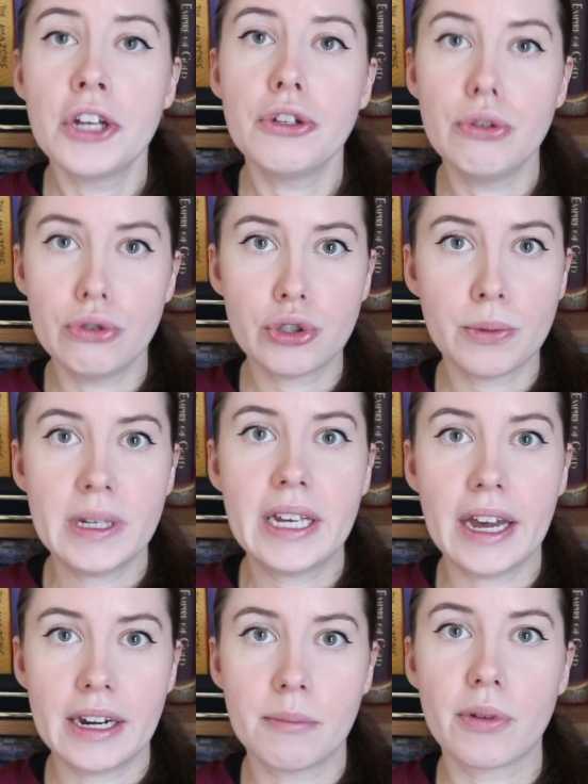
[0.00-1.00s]
you should be
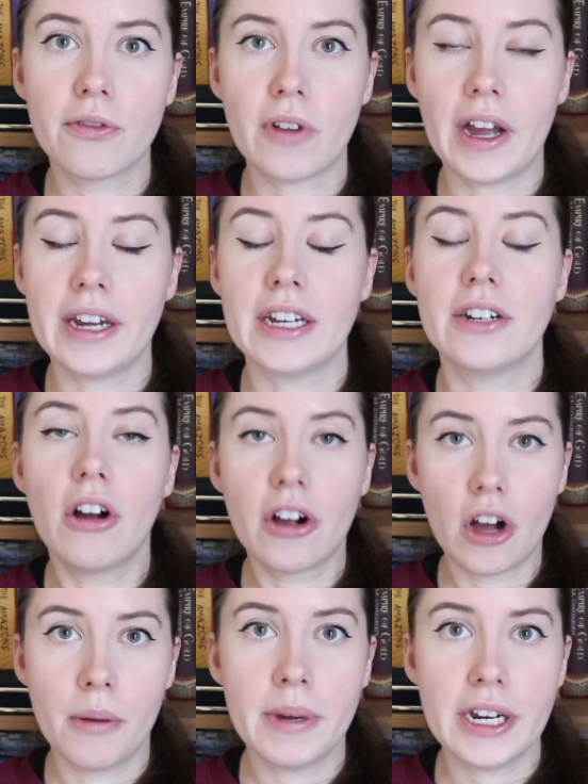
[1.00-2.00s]
getting provided
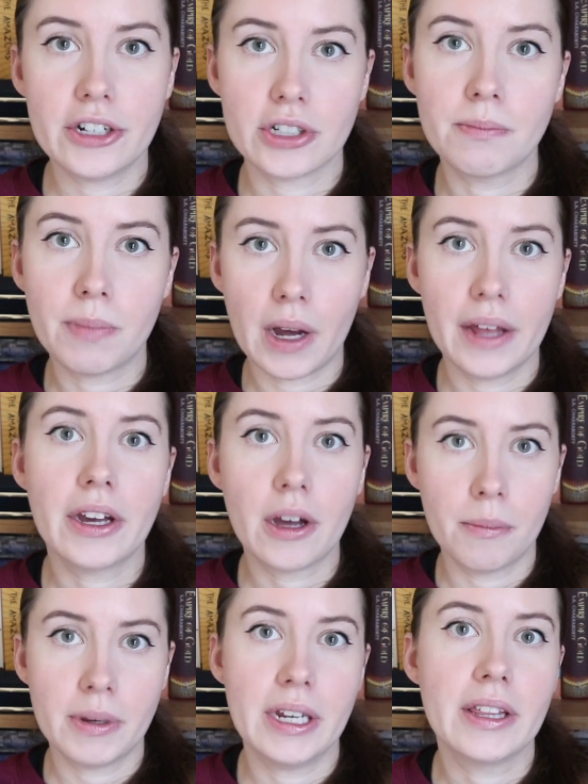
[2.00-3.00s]
accommodation by the
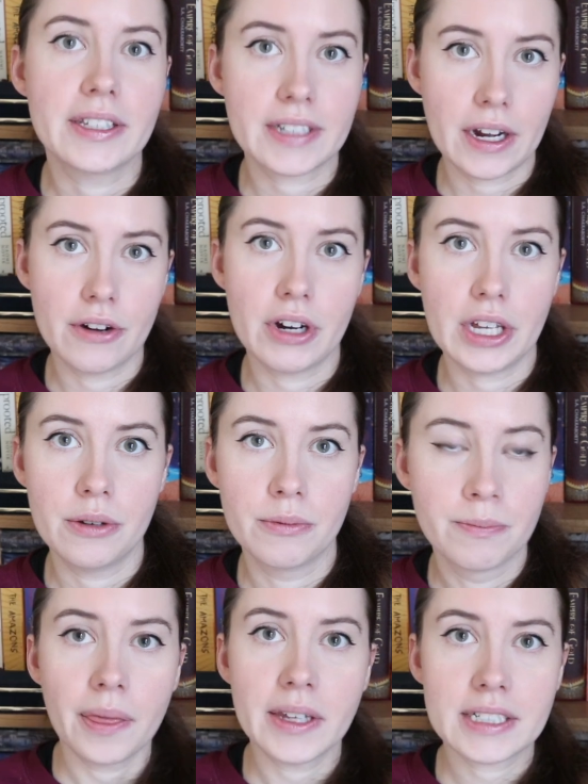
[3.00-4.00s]
company that's hiring
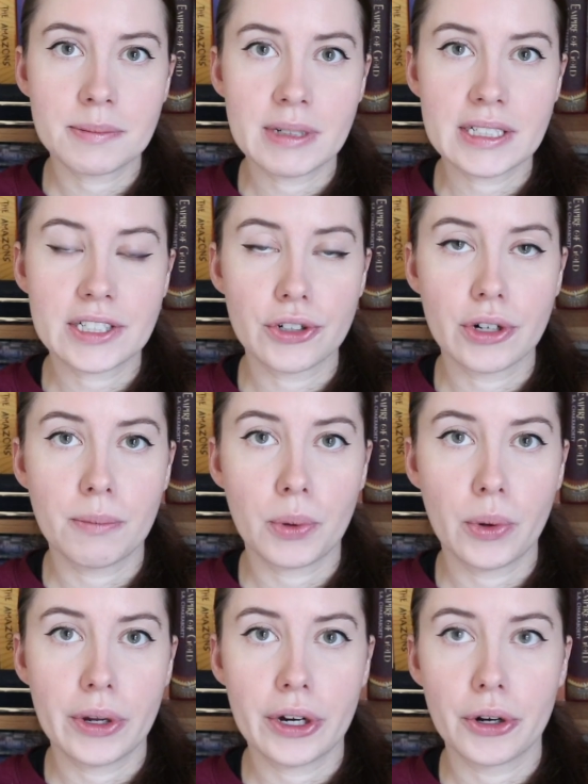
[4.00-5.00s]
you. This means your
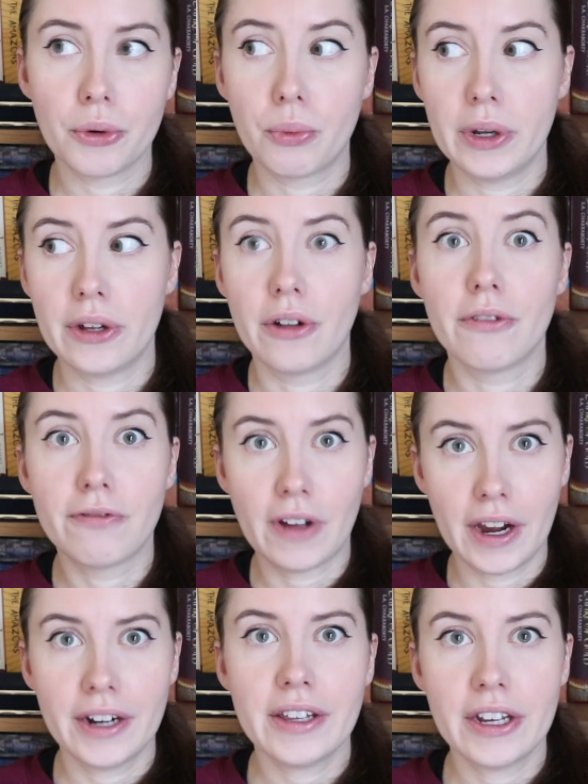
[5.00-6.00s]
employer will
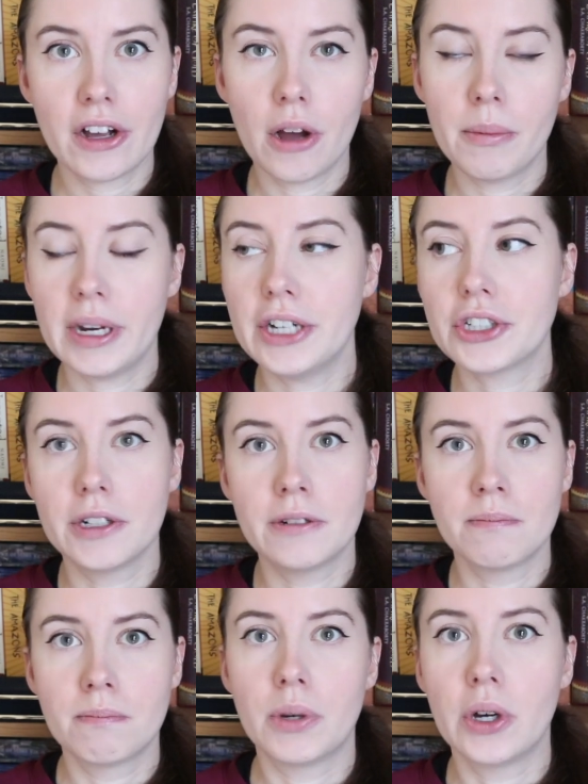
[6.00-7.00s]
find the
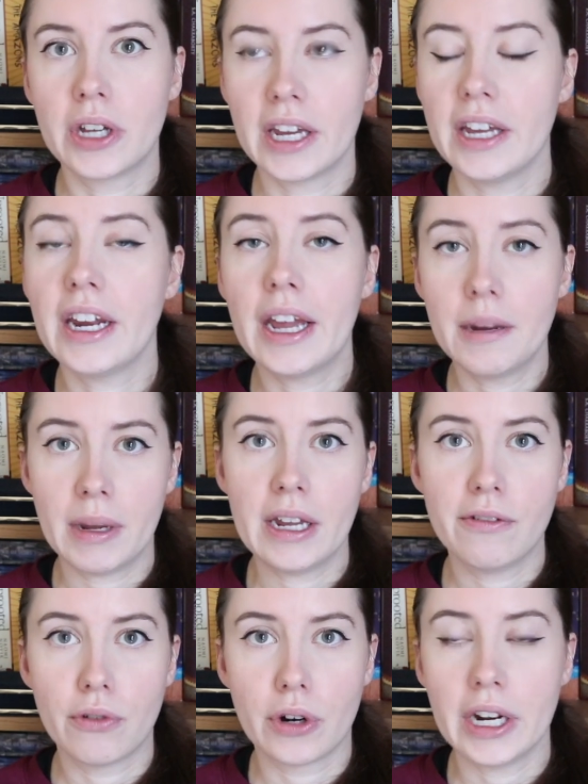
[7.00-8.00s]
accommodation, book it, and
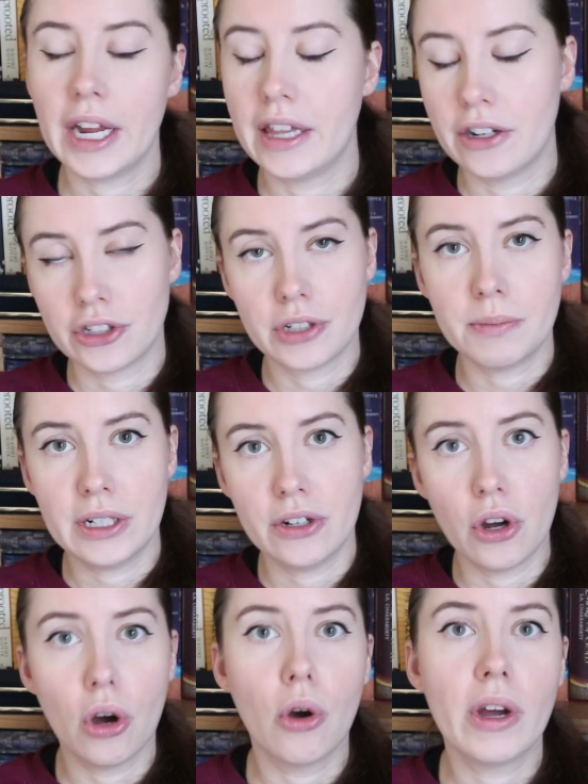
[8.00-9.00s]
pay for it, and there should be
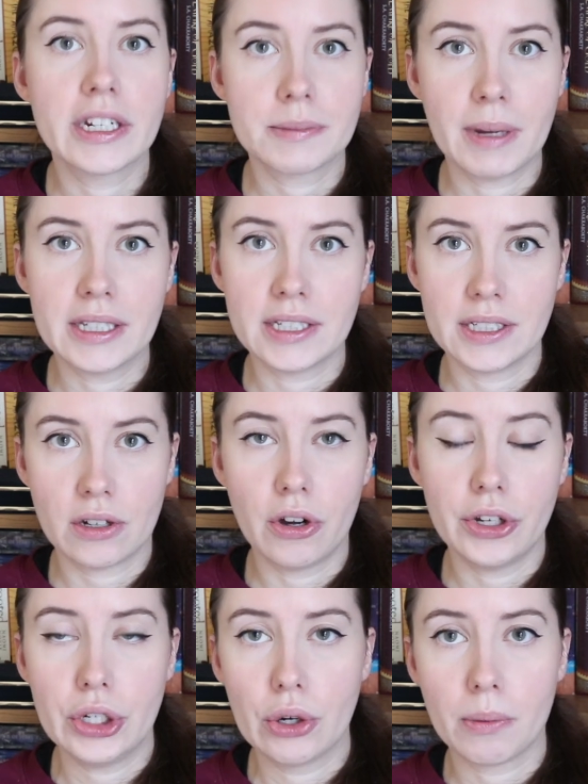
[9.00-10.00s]
no expenses
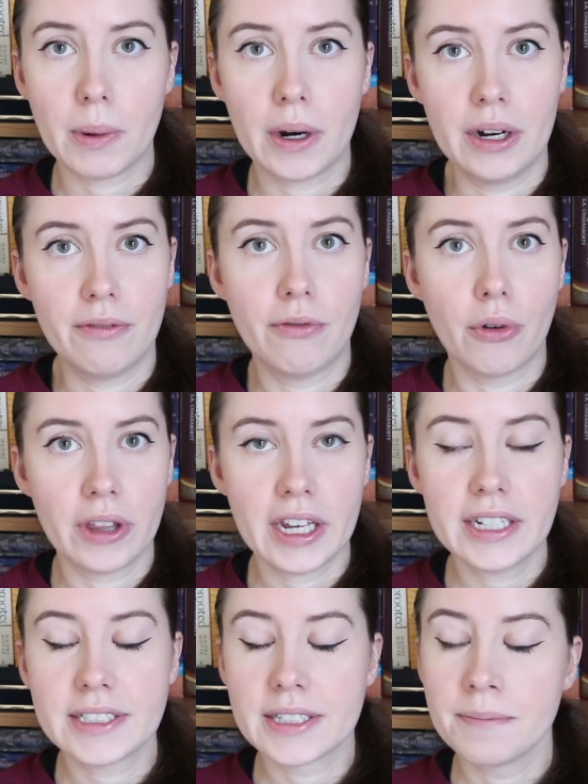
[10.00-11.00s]
on your part for
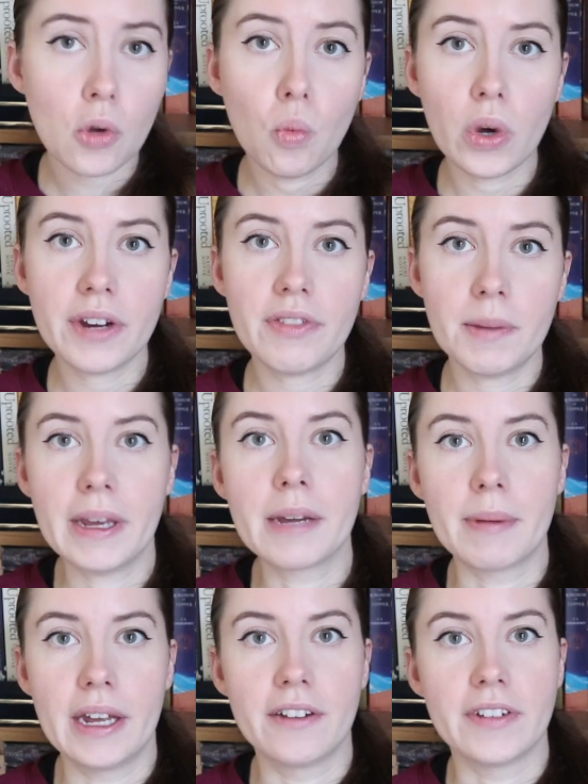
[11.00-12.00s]
this. One of the
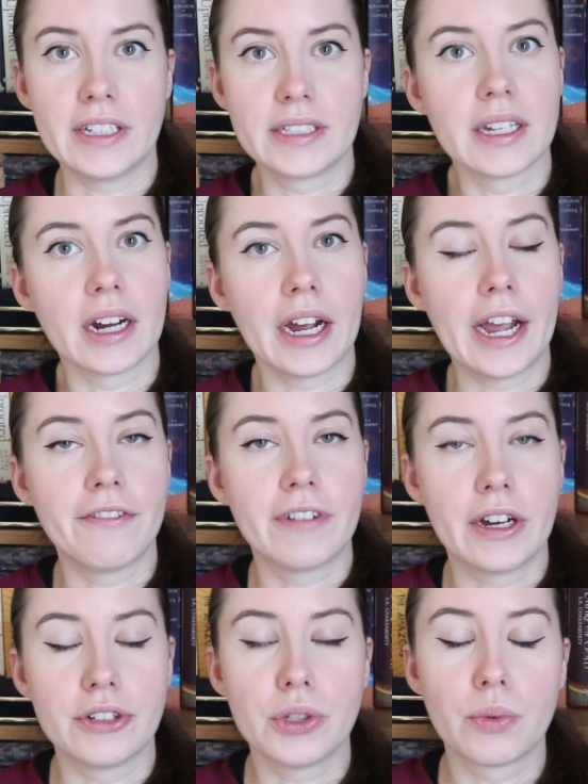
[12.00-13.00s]
big benefits that I have
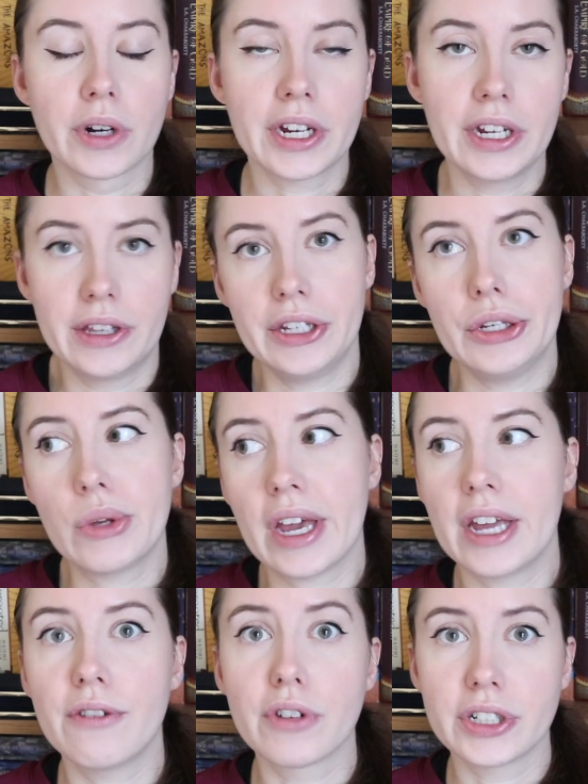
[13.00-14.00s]
found to working in the
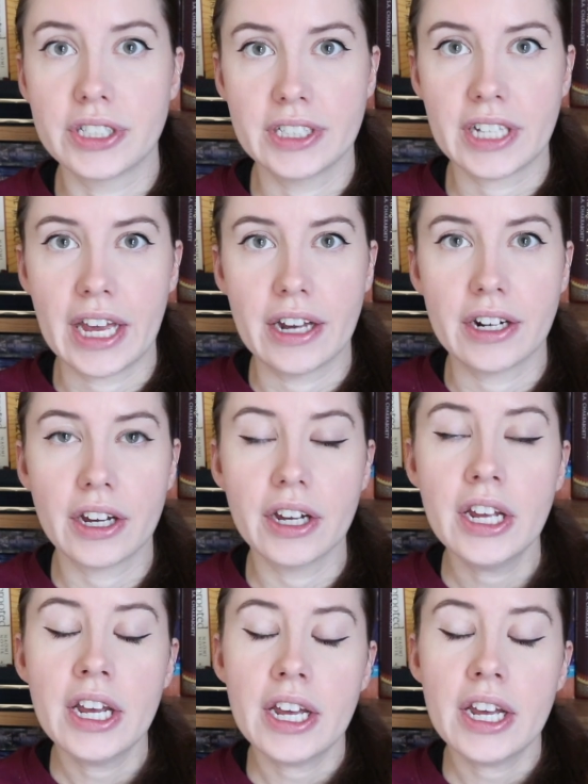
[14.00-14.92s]
UK versus Canada